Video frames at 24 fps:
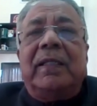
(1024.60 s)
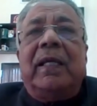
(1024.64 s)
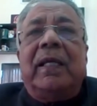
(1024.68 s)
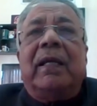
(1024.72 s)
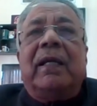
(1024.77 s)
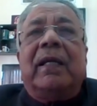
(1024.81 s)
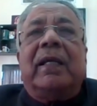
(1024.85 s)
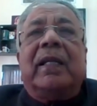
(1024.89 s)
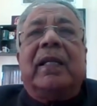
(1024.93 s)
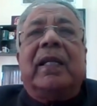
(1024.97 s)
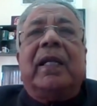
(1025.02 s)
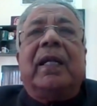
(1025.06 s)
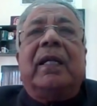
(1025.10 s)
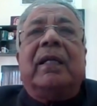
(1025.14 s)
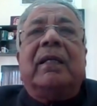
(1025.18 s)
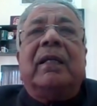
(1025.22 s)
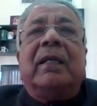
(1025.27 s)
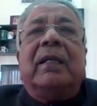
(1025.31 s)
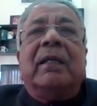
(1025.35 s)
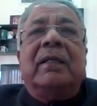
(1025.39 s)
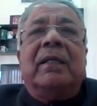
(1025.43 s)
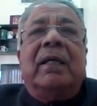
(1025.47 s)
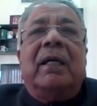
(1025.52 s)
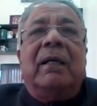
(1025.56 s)
a great
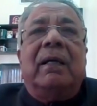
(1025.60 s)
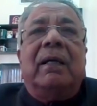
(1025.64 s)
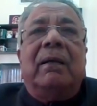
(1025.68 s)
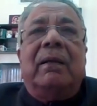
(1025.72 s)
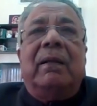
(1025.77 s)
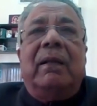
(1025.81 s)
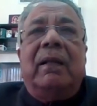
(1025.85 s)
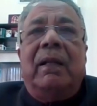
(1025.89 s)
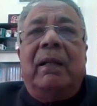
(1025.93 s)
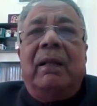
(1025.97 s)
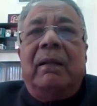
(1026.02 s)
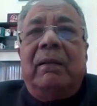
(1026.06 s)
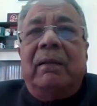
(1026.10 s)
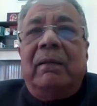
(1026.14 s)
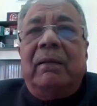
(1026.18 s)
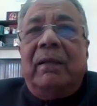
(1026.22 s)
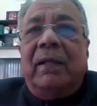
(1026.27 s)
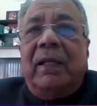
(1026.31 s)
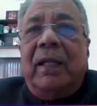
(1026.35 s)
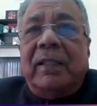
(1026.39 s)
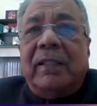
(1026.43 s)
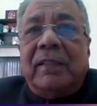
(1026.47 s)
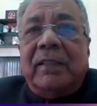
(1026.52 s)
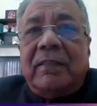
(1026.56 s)

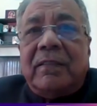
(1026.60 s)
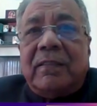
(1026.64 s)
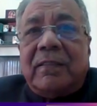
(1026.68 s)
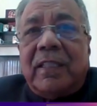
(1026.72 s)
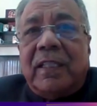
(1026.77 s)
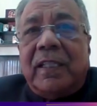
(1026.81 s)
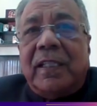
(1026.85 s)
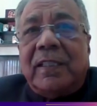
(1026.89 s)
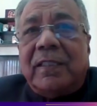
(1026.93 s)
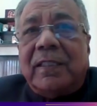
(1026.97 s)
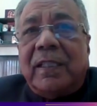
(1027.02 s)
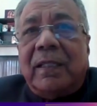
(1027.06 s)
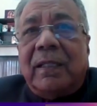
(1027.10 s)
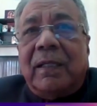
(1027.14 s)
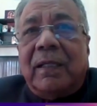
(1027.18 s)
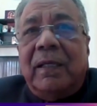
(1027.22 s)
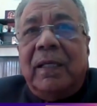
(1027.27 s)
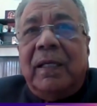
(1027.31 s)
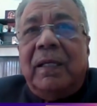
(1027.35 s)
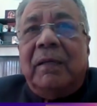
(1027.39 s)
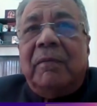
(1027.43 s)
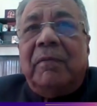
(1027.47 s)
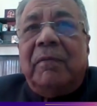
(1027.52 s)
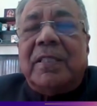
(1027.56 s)
legislation
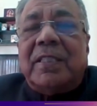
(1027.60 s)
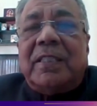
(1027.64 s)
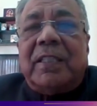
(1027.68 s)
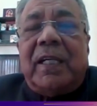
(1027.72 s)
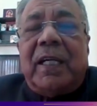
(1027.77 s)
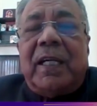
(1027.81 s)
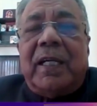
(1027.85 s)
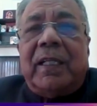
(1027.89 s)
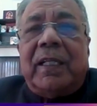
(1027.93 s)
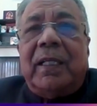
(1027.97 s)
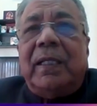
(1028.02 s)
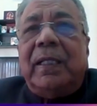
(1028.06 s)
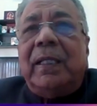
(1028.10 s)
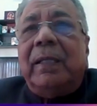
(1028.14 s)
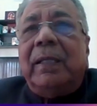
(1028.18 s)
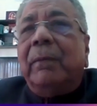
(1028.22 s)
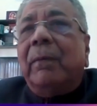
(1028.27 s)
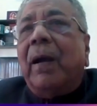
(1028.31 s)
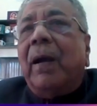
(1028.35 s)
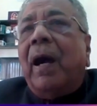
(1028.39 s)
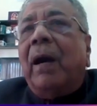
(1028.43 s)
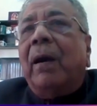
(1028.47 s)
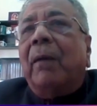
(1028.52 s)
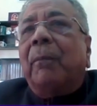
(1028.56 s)
which
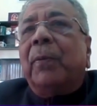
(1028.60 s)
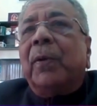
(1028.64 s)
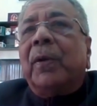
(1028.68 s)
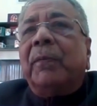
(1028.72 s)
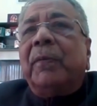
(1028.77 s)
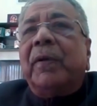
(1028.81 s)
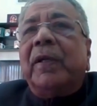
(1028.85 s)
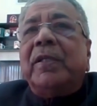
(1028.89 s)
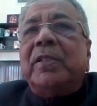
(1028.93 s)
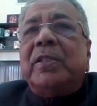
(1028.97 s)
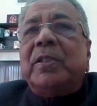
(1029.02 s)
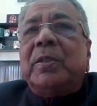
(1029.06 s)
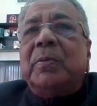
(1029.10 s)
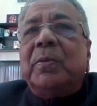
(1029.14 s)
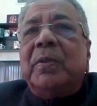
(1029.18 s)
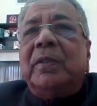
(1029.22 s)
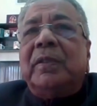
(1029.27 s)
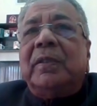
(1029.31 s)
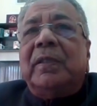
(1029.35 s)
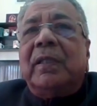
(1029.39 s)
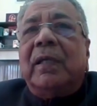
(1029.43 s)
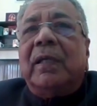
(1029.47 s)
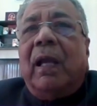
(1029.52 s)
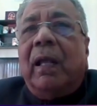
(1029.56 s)
readily provides you
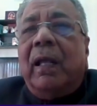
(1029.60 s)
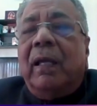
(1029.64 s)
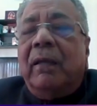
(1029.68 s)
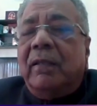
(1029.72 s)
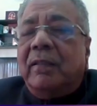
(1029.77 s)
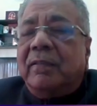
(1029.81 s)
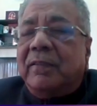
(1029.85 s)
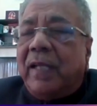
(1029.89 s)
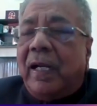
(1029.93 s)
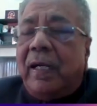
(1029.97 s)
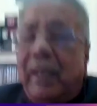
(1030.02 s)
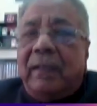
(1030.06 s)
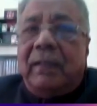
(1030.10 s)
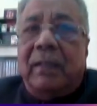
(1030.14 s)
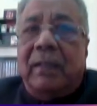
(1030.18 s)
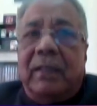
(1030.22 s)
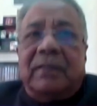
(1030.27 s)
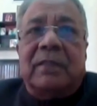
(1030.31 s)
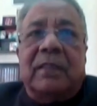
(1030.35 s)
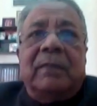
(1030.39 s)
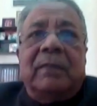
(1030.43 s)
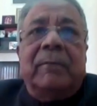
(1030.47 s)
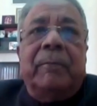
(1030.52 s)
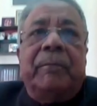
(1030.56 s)
with the
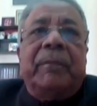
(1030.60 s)
standards.